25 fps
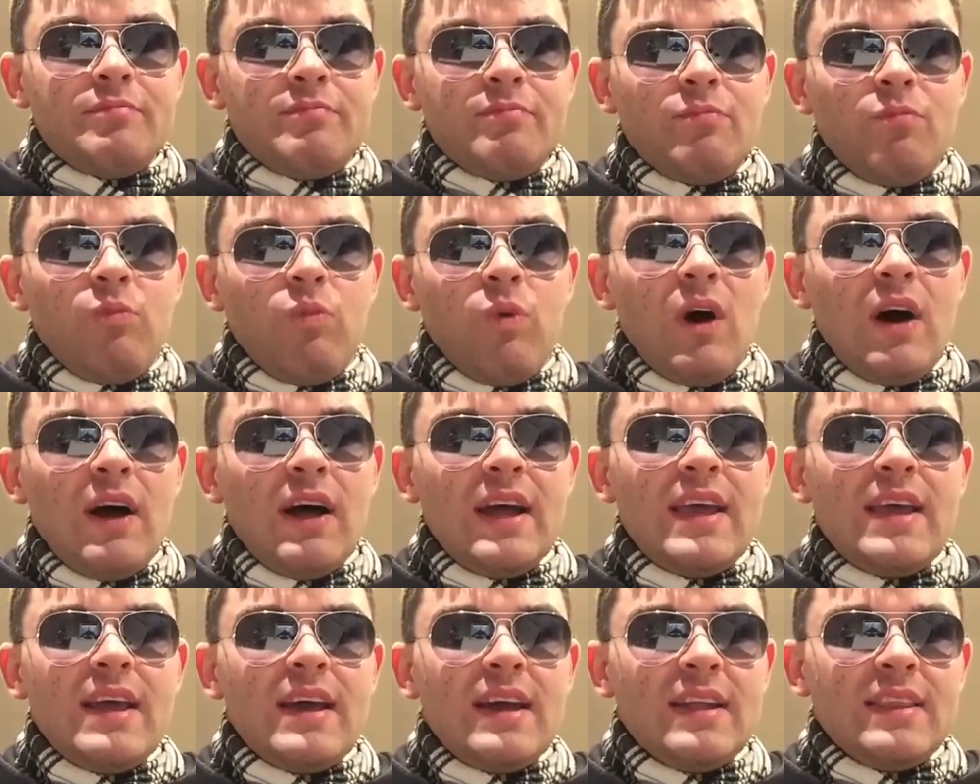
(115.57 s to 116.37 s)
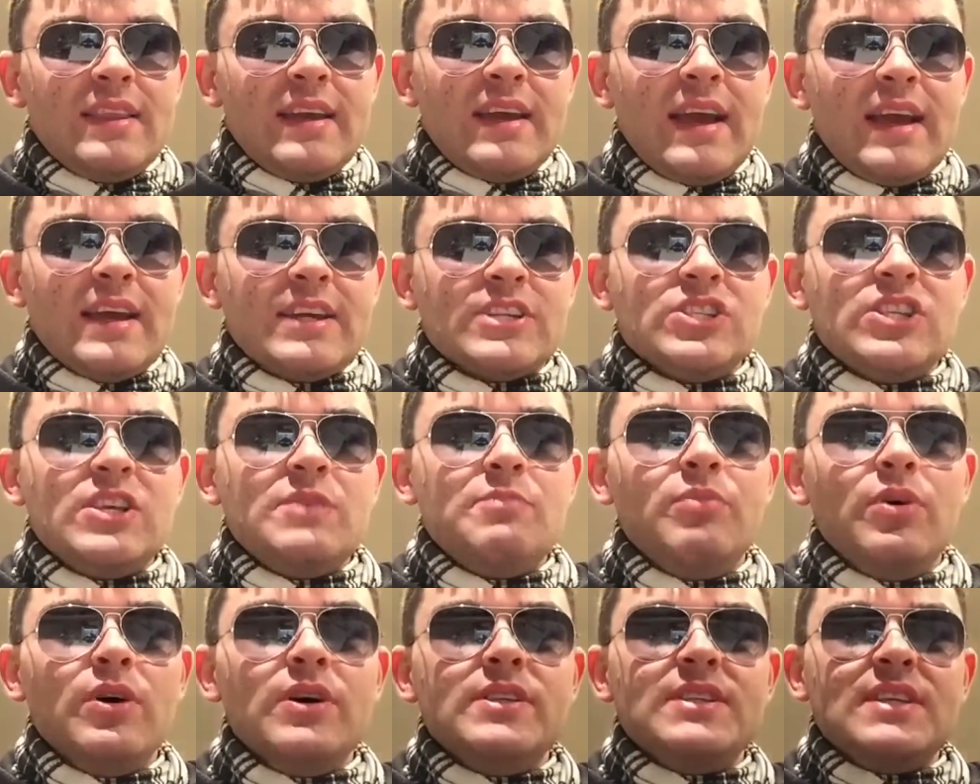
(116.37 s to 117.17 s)
Why are they actually
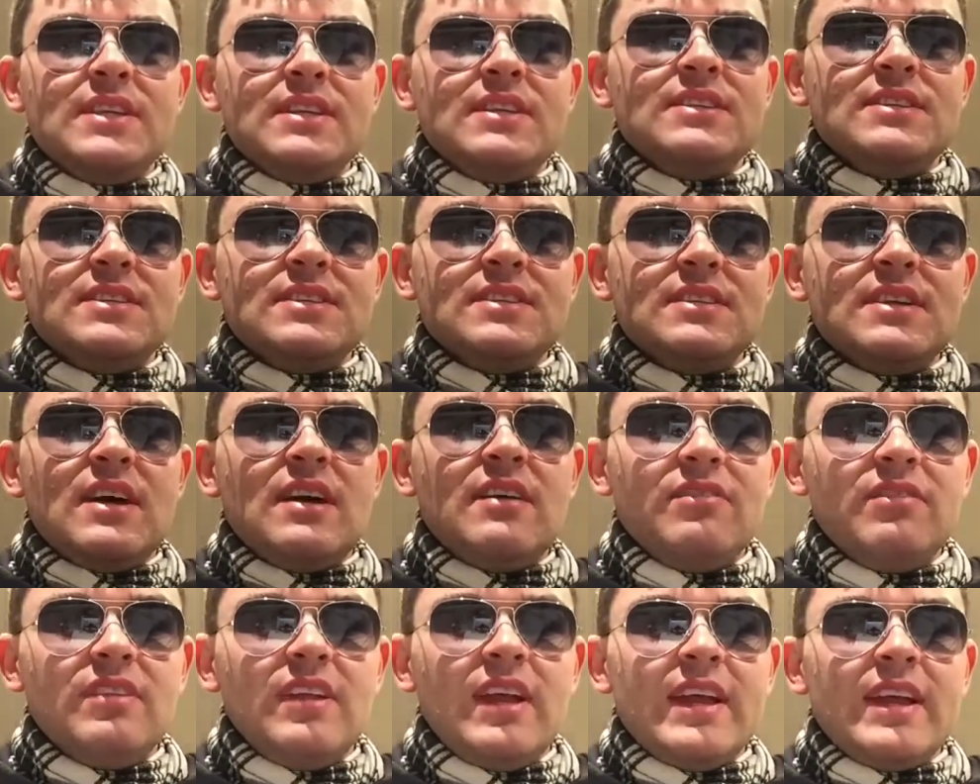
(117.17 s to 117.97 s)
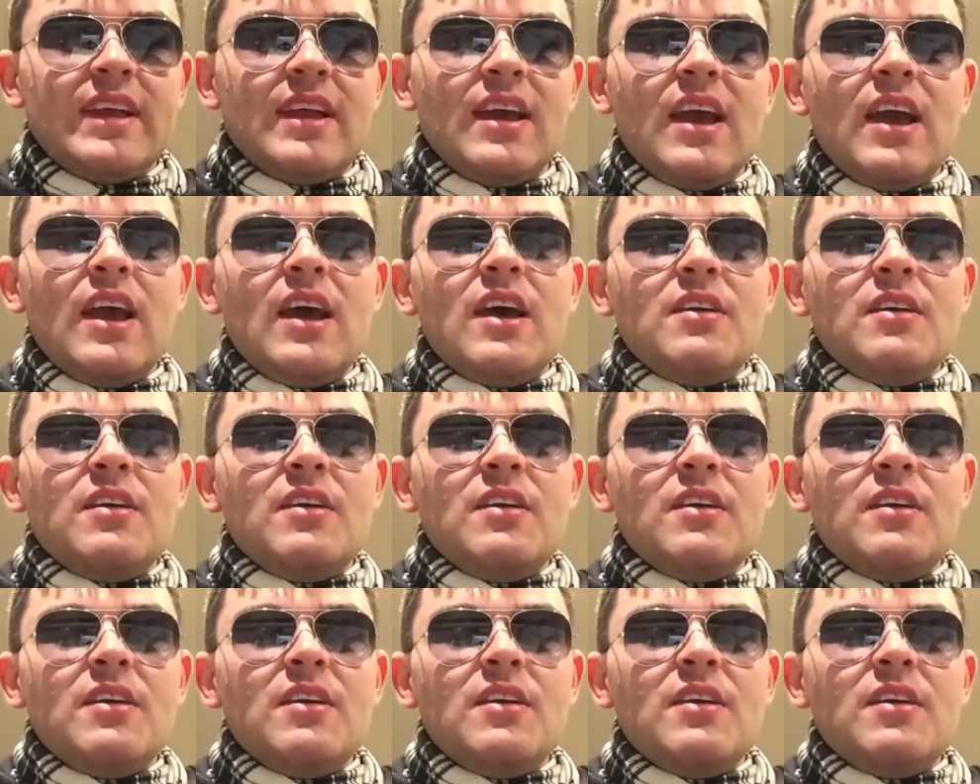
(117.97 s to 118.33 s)
putting stuff like